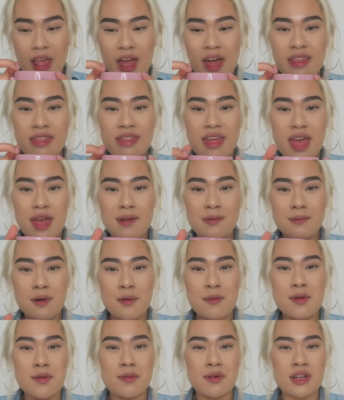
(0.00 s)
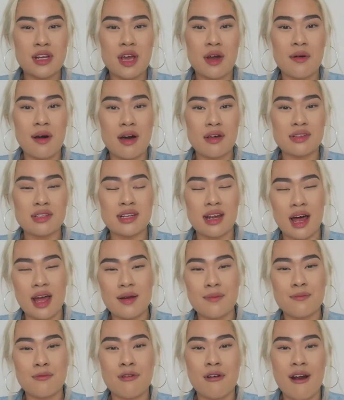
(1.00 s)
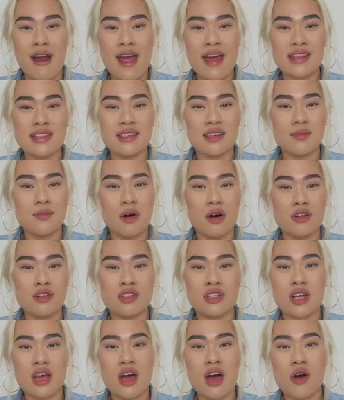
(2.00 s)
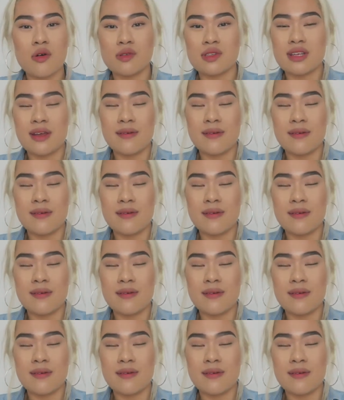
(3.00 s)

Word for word: And then when we would go out to like Pret a Manger or